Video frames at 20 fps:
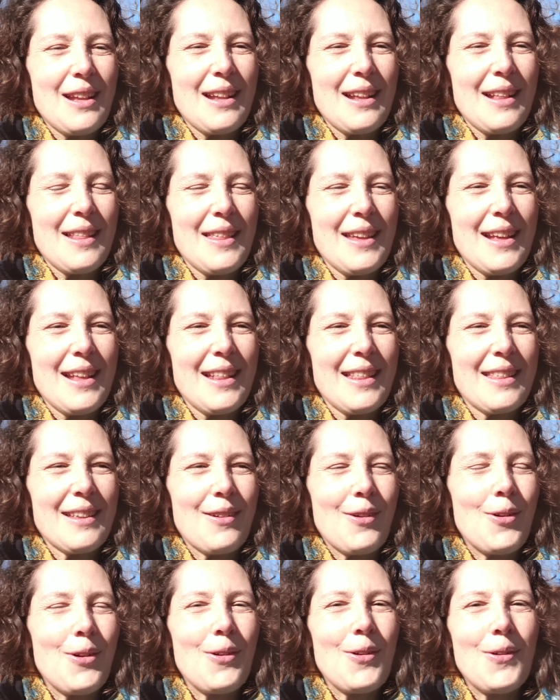The
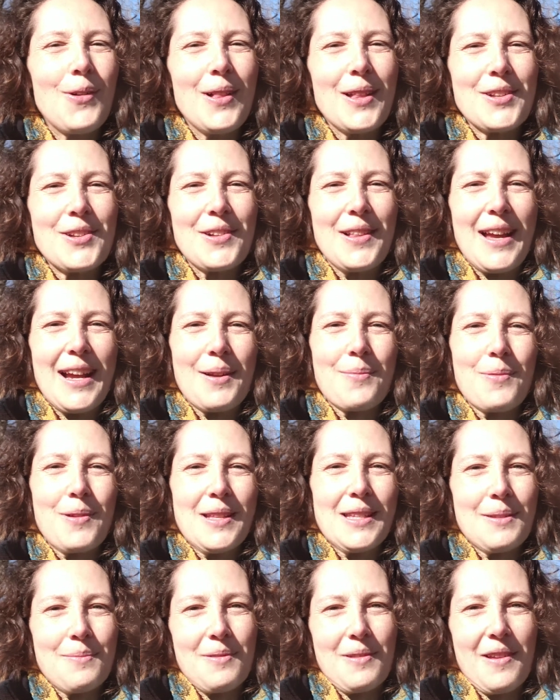whole underlying
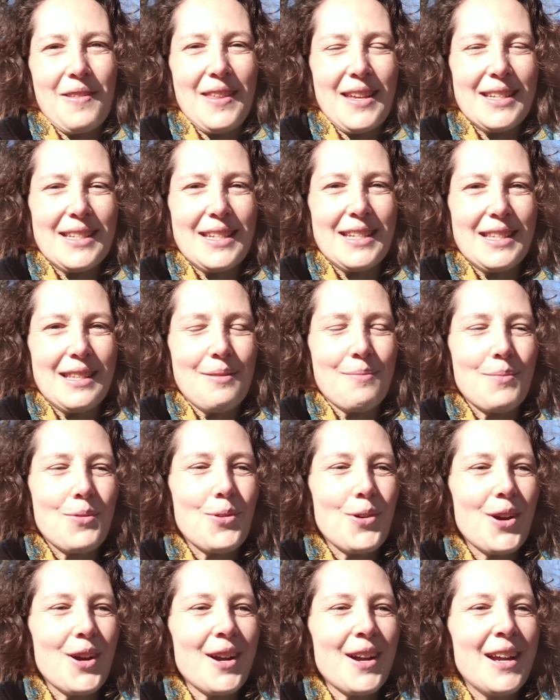principle of this is the
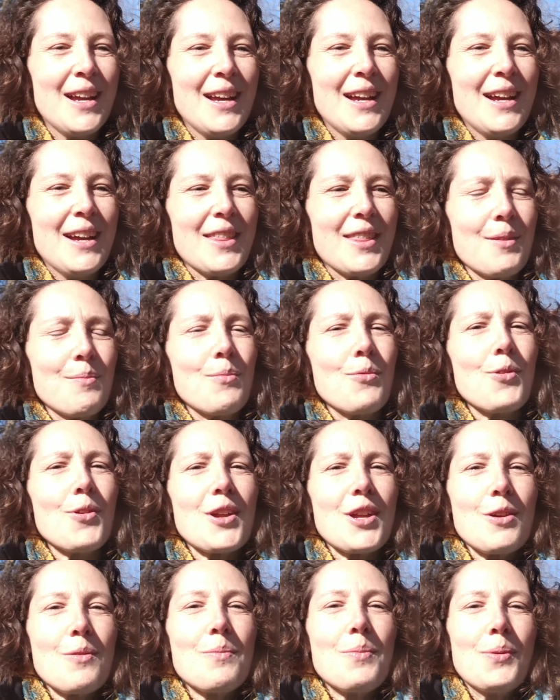more
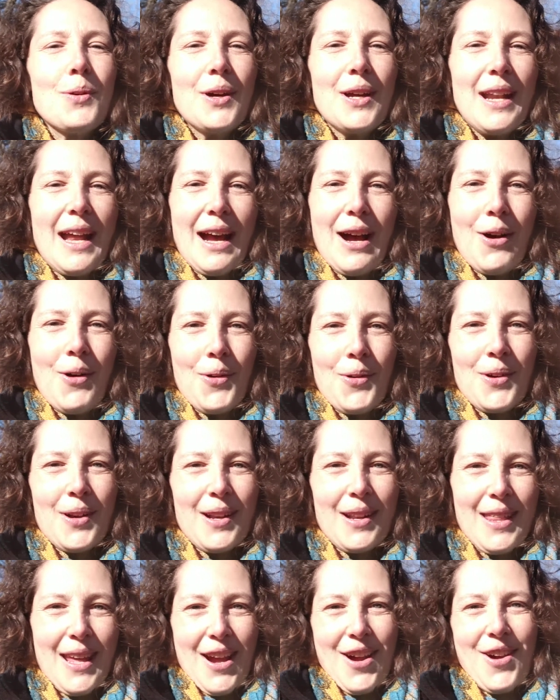you put out
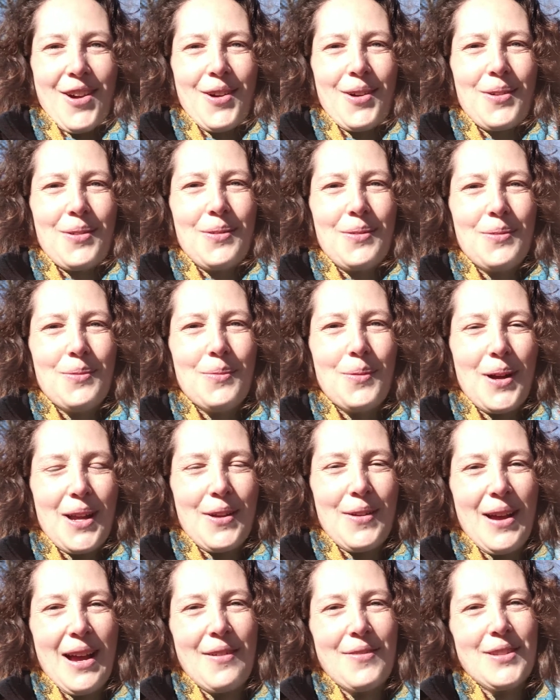there what
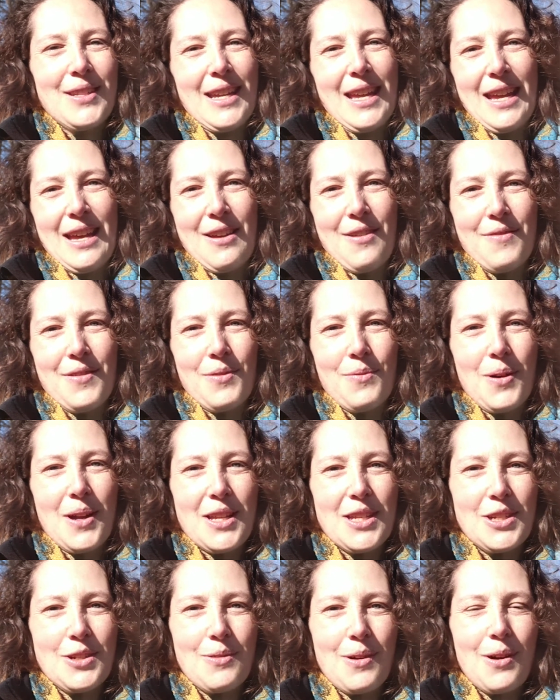you have to give and
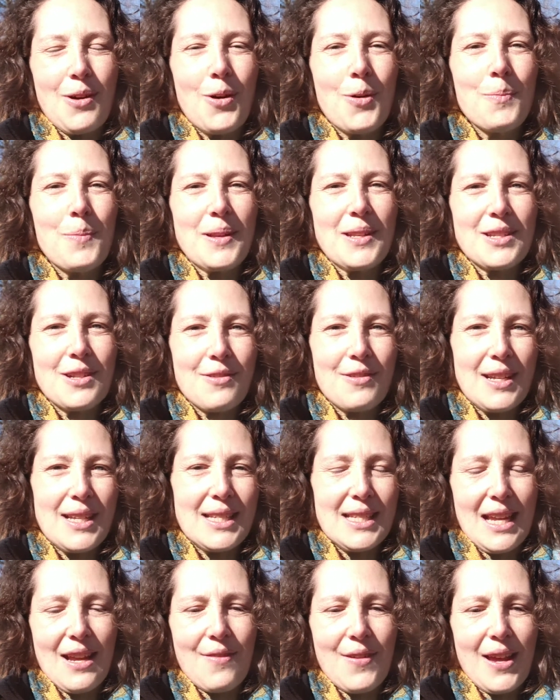what you are open to
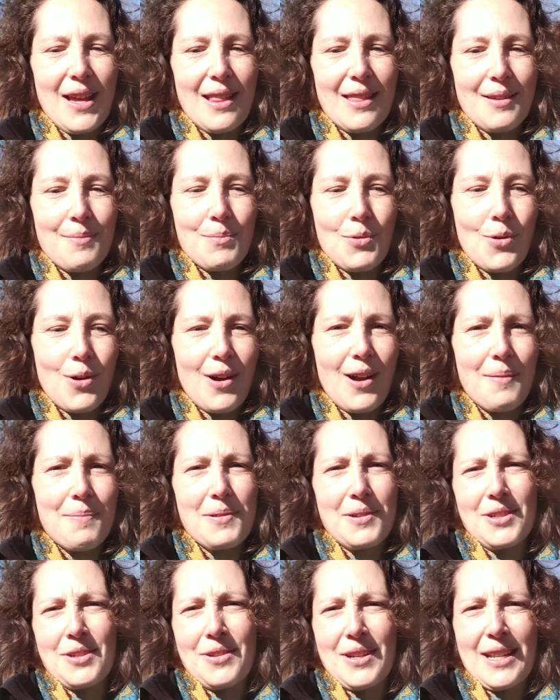receiving, the more
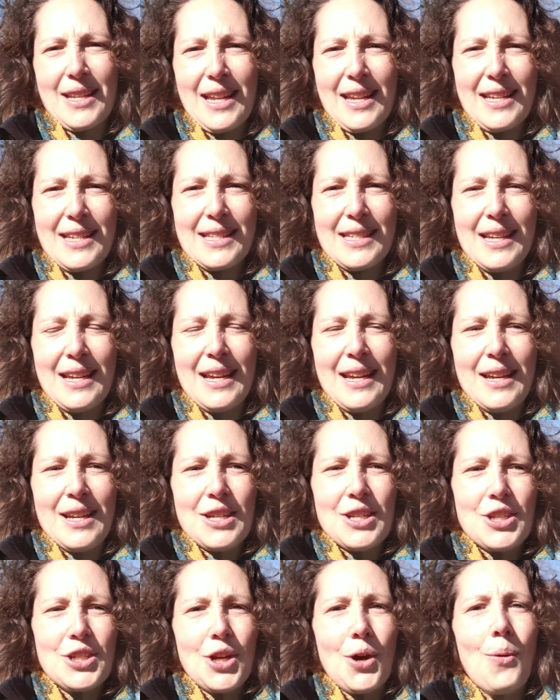opportunities
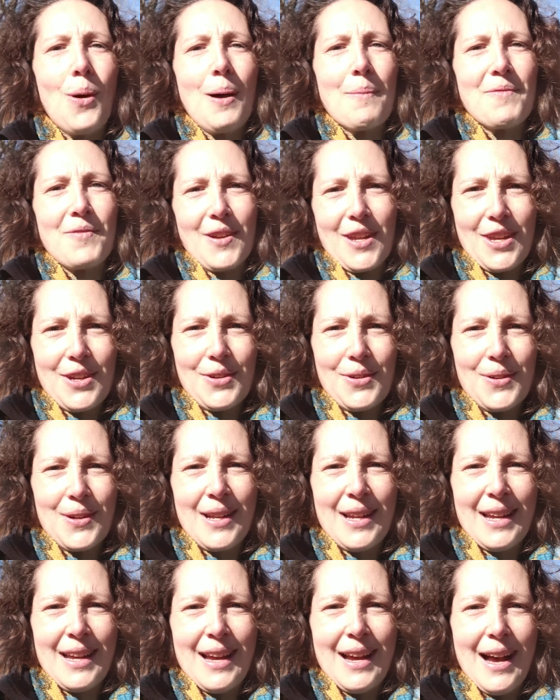show up for you
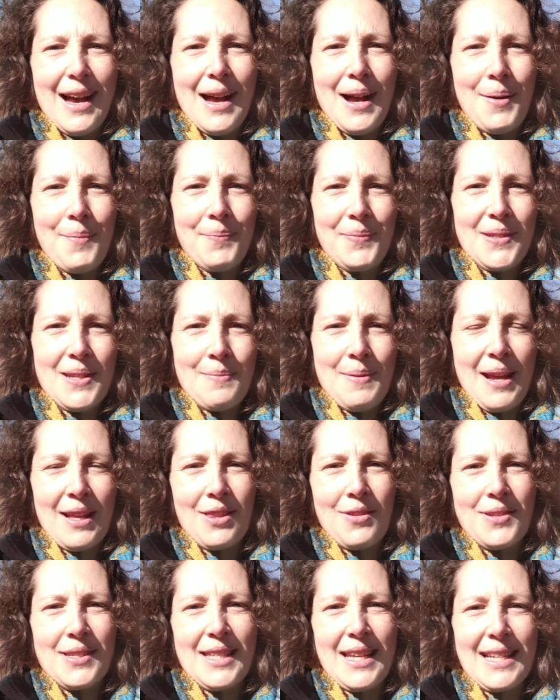to make
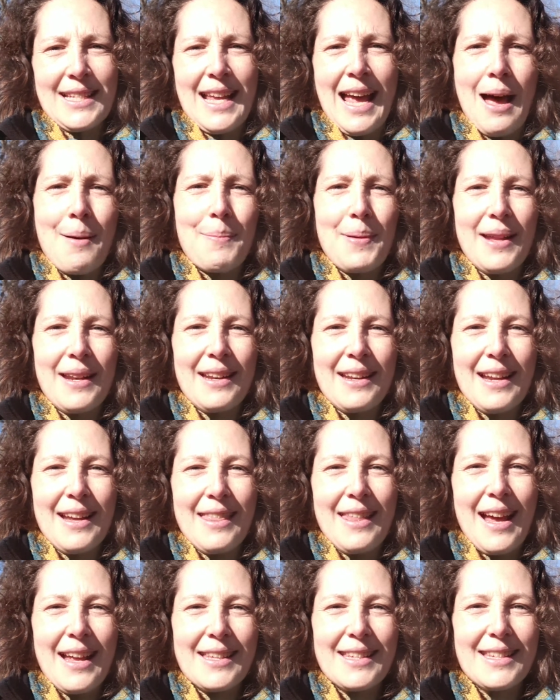those things happen.
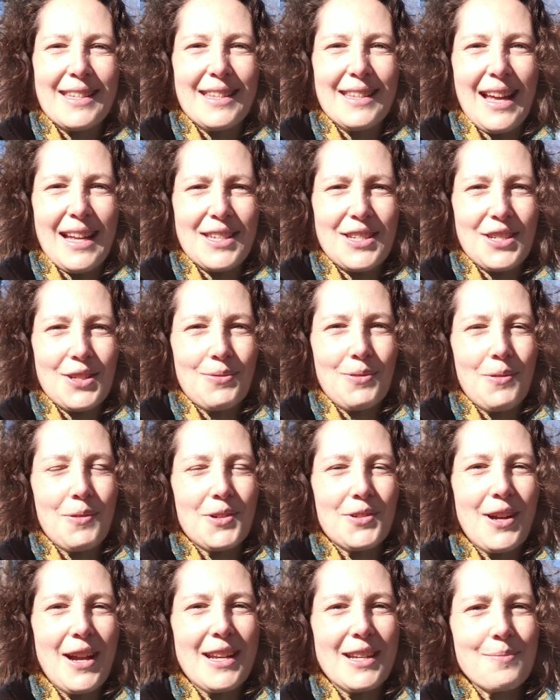And that's just what we're
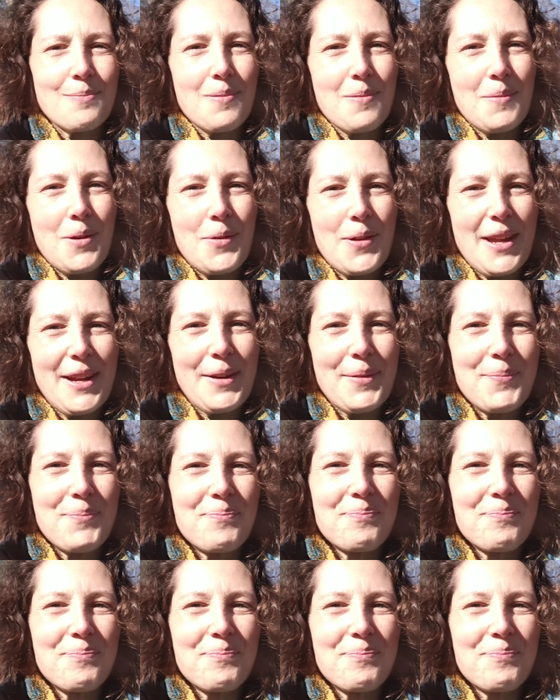trying to promote here.